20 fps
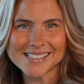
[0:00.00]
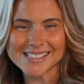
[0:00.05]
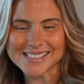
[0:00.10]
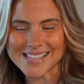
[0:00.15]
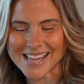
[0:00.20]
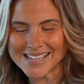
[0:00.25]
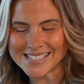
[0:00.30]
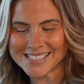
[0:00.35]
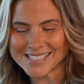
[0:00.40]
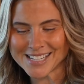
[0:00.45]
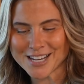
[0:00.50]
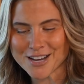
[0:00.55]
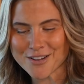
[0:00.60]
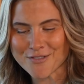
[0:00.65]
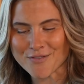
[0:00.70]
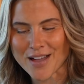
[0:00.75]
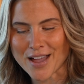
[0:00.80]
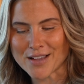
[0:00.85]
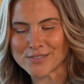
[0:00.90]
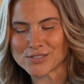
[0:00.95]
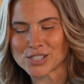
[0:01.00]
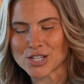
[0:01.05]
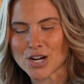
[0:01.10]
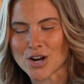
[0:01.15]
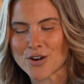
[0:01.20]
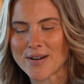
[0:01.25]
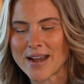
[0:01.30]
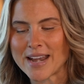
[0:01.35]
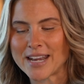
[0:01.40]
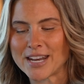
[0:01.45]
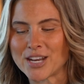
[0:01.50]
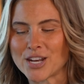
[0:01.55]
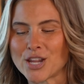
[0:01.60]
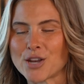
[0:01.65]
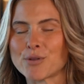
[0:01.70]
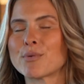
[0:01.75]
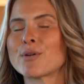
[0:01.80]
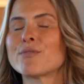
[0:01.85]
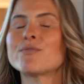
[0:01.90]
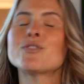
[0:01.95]
send in a 5-star rating
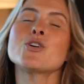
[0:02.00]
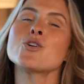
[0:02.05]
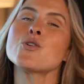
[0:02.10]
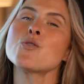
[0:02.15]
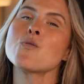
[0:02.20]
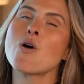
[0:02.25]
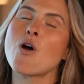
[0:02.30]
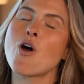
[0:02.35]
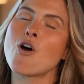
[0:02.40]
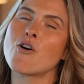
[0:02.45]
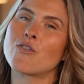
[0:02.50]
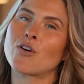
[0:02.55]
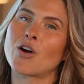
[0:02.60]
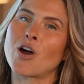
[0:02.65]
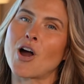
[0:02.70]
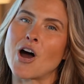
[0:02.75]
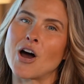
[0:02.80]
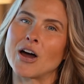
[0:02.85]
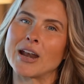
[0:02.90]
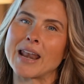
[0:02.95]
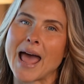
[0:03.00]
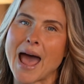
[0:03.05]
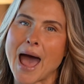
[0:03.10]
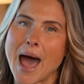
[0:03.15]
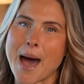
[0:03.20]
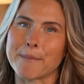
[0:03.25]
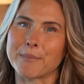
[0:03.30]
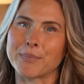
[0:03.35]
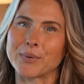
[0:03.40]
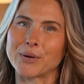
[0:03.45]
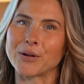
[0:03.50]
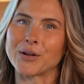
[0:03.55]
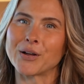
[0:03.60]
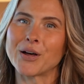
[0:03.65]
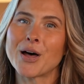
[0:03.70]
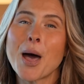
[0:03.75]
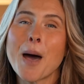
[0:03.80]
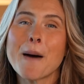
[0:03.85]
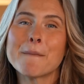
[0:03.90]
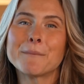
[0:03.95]
and review over on
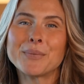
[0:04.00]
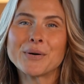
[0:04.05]
Apple